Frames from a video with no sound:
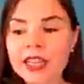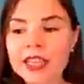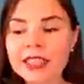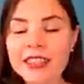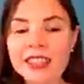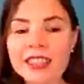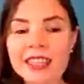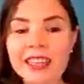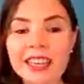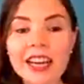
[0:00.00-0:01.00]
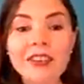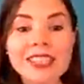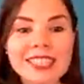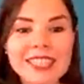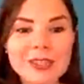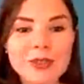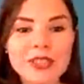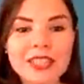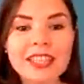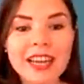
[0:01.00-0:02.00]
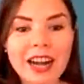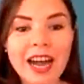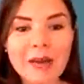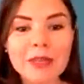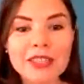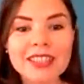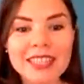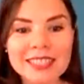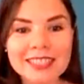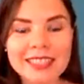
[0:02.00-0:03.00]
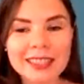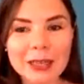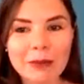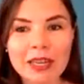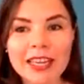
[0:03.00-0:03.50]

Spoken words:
Now, I can guarantee you that there are, because I've seen them.